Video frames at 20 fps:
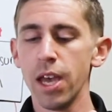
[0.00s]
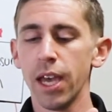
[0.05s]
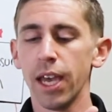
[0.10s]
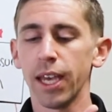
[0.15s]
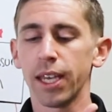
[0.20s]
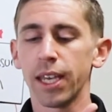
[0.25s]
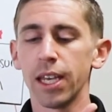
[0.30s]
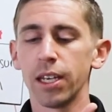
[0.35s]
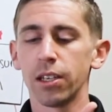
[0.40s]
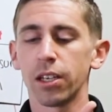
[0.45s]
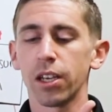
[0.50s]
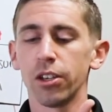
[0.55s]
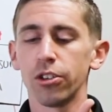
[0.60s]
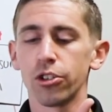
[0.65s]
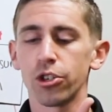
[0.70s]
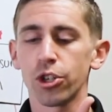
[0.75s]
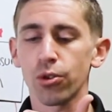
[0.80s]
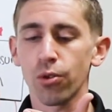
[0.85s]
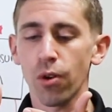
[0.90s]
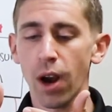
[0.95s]
It can
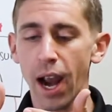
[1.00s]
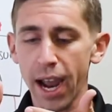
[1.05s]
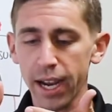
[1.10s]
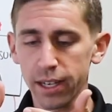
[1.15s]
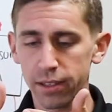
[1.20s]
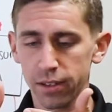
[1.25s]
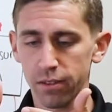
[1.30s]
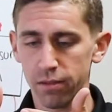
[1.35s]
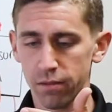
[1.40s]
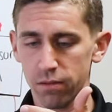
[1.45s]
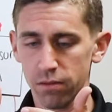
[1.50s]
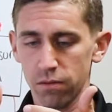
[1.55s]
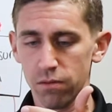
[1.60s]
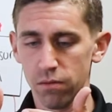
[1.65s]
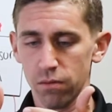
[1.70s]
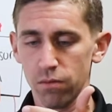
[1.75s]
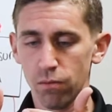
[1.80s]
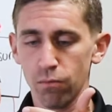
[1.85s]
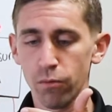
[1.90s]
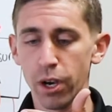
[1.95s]
contract
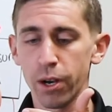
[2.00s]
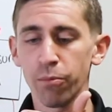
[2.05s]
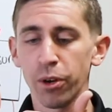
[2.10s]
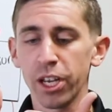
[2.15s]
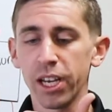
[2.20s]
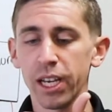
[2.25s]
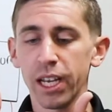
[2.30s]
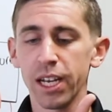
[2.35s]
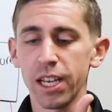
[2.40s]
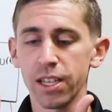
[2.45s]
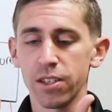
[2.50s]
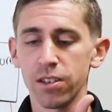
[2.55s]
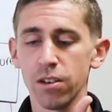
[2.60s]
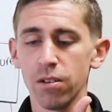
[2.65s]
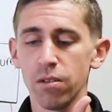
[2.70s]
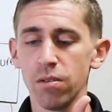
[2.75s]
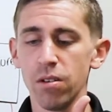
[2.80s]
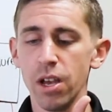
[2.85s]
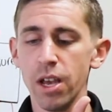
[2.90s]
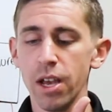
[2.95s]
when we need it
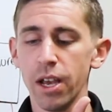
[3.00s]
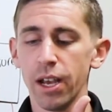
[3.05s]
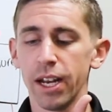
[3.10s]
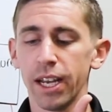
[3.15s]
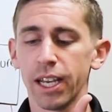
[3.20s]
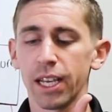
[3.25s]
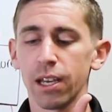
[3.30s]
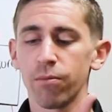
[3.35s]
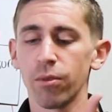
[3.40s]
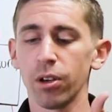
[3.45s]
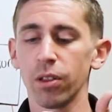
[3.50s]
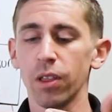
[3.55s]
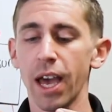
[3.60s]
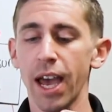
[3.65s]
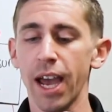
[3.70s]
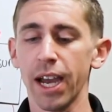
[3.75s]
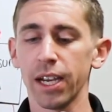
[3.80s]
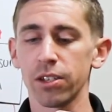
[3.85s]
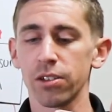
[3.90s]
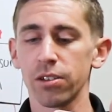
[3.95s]
to, and it can
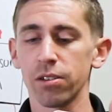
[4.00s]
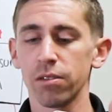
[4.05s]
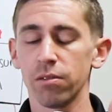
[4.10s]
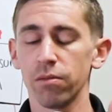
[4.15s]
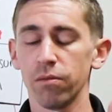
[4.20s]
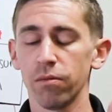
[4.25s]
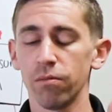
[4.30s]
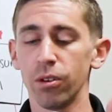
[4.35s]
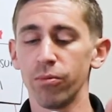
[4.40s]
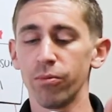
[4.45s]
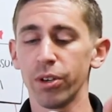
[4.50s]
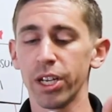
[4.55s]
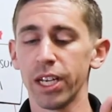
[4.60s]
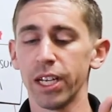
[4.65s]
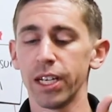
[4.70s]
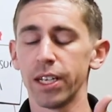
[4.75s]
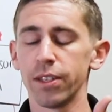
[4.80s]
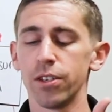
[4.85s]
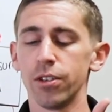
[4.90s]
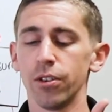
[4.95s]
relax when we
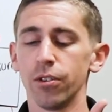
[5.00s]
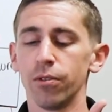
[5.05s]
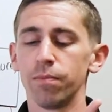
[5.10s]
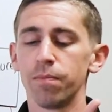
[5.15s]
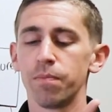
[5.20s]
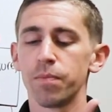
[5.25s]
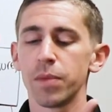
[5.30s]
need it to.